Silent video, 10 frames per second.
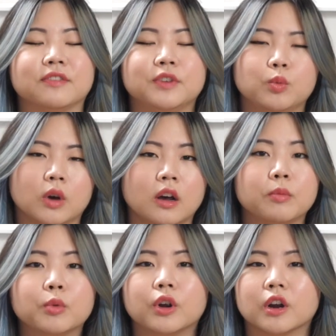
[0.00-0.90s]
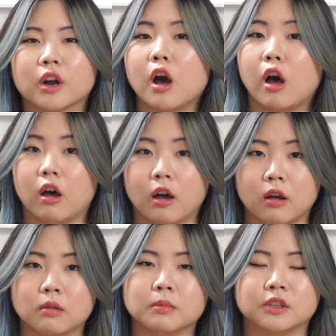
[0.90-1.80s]
if you want a more
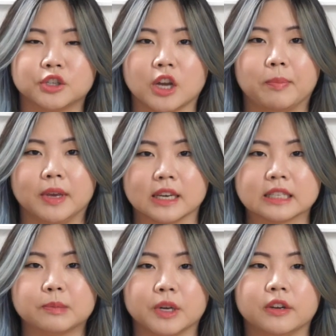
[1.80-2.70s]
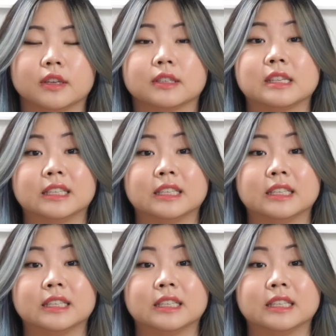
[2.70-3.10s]
calm shopping experience,